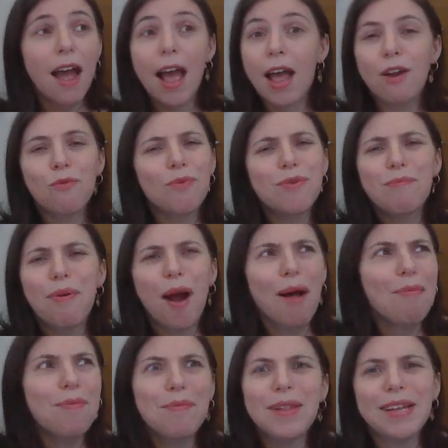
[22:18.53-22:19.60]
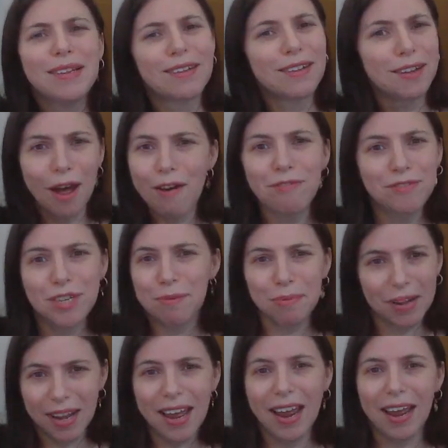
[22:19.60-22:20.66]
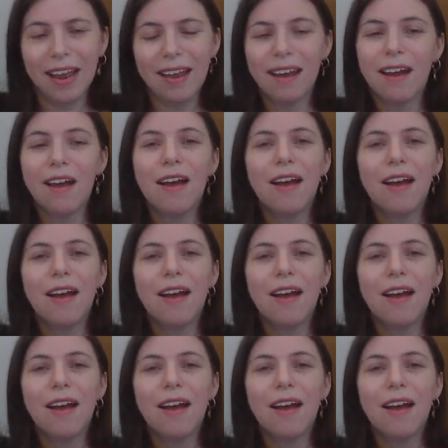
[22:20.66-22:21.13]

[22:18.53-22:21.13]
and would probably love to play,